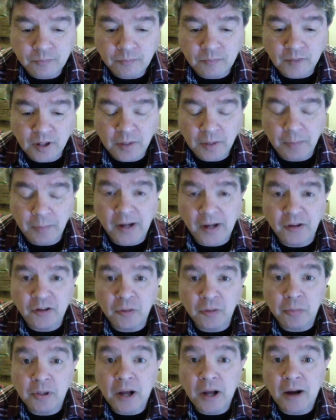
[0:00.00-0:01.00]
main
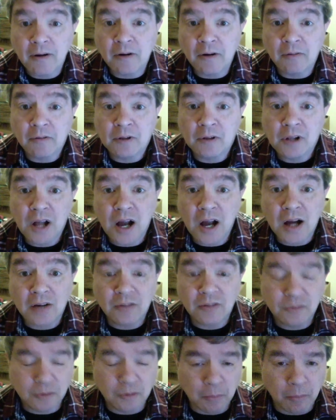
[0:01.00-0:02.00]
supplier of clocks
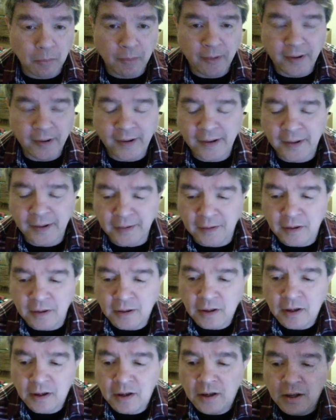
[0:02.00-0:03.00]
to bring in,
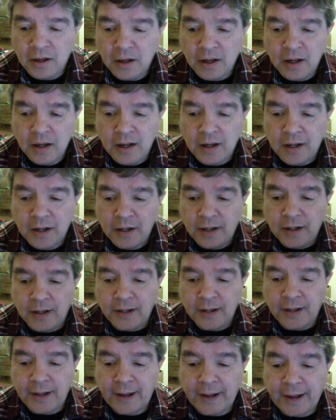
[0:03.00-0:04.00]

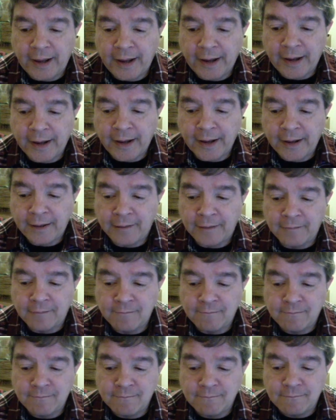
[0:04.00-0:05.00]
and
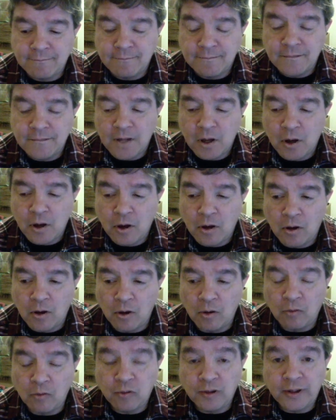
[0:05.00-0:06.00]

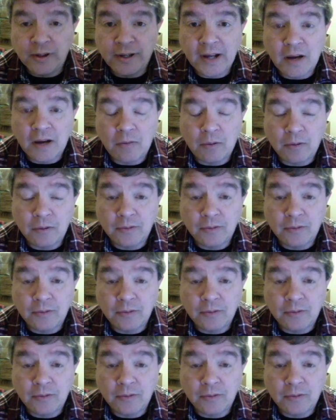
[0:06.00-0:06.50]
hopefully I will